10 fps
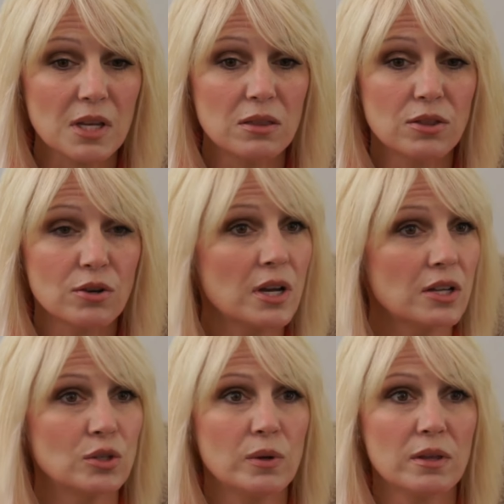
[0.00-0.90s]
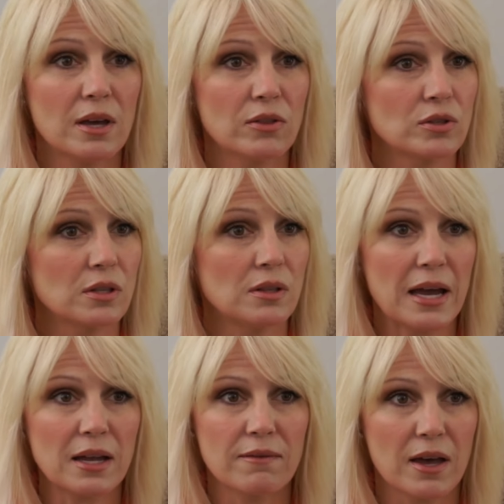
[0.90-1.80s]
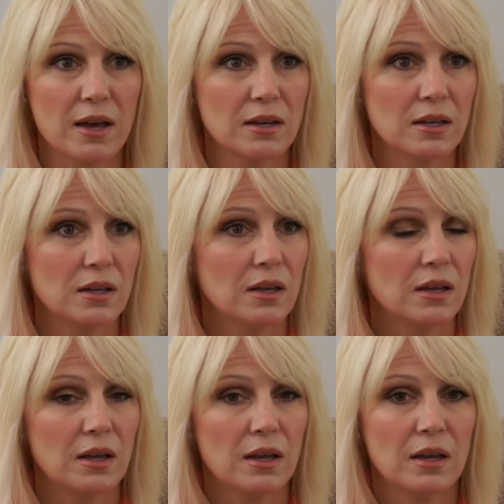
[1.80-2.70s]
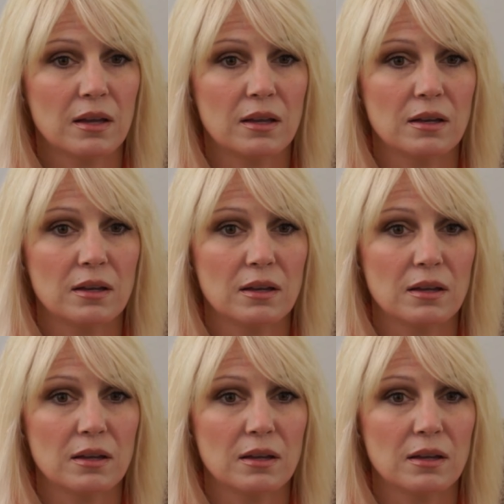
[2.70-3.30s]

they're not doing that. There's a lack of that. And